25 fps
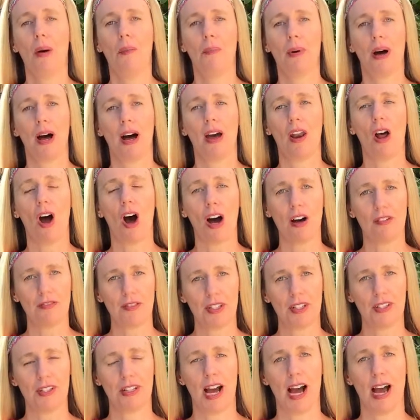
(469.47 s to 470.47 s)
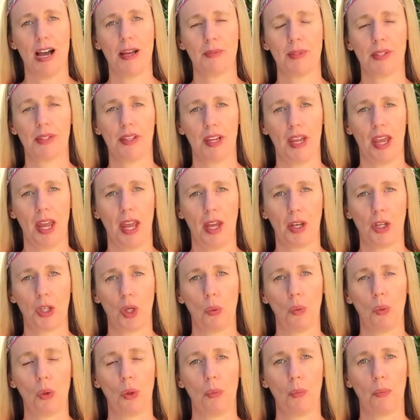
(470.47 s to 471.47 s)
but oftentimes the
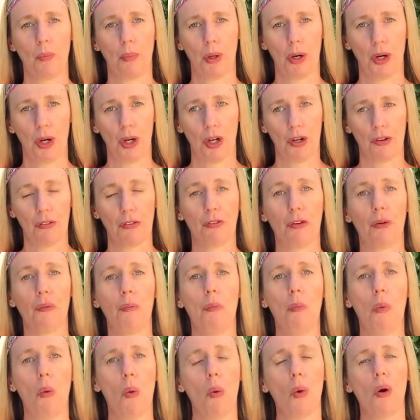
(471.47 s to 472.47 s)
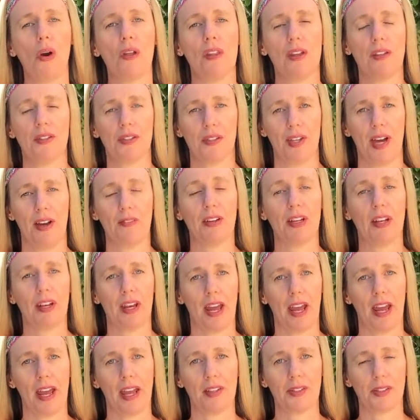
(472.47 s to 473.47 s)
candle will burn for more than seven
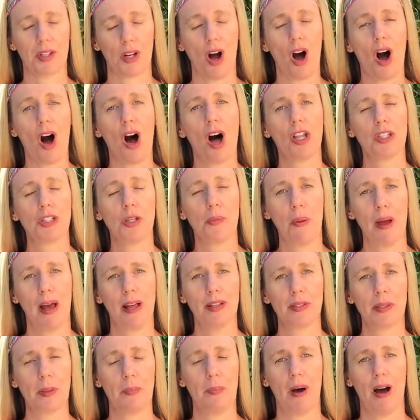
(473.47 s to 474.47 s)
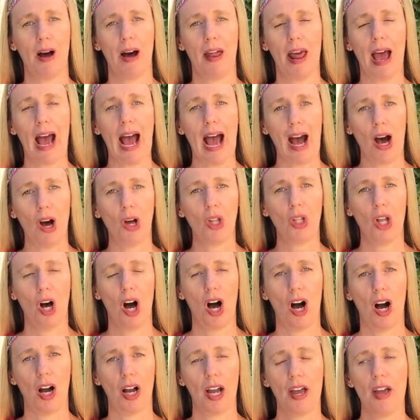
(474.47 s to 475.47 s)
days. It all depends upon how
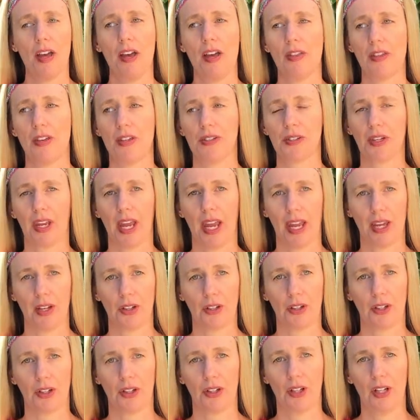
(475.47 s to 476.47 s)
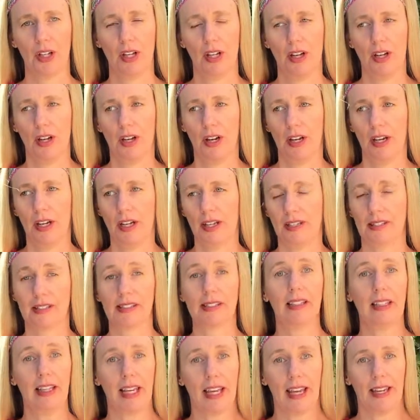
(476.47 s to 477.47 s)
long this candle
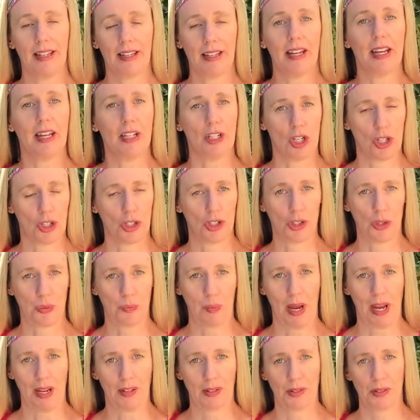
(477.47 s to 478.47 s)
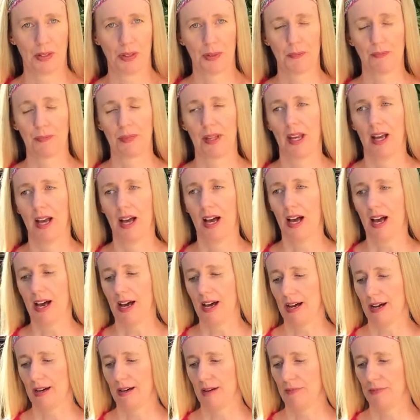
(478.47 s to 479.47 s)
is lit in your space.
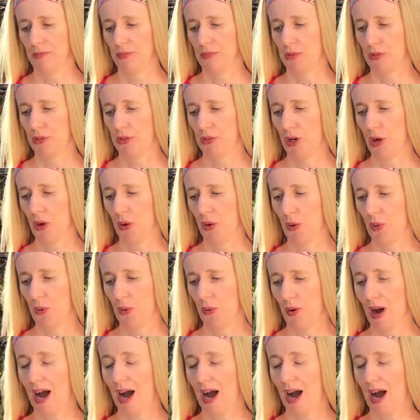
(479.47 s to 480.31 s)
Um, so